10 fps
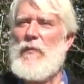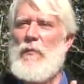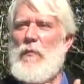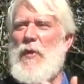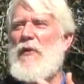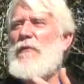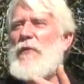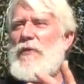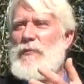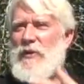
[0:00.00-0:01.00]

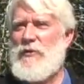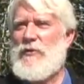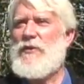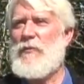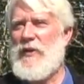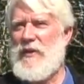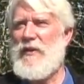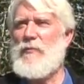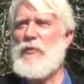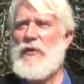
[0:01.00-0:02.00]
metaphors, pictures that we can
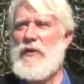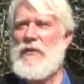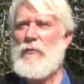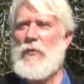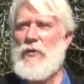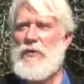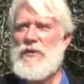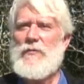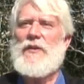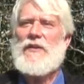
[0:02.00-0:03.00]
then put into words
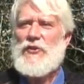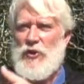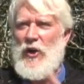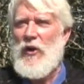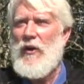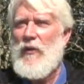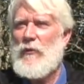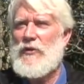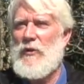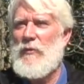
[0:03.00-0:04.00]
that we can share
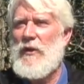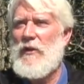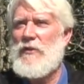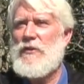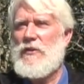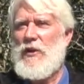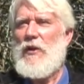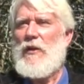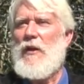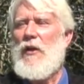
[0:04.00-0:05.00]
with somebody else and
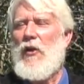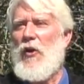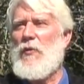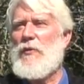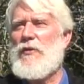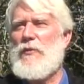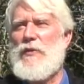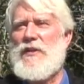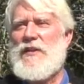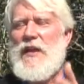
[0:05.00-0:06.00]
talk. All we're
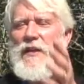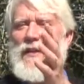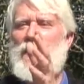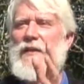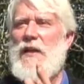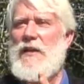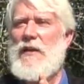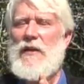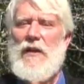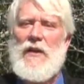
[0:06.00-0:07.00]
doing is taking the
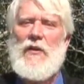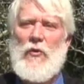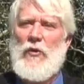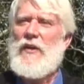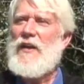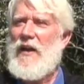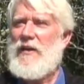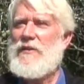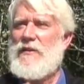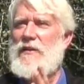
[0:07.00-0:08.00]
data,
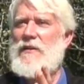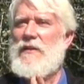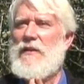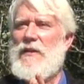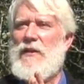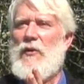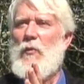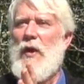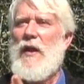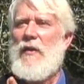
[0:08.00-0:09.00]
organizing it in a
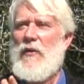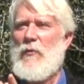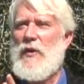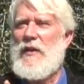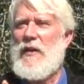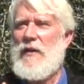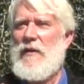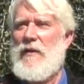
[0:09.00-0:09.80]
way that we can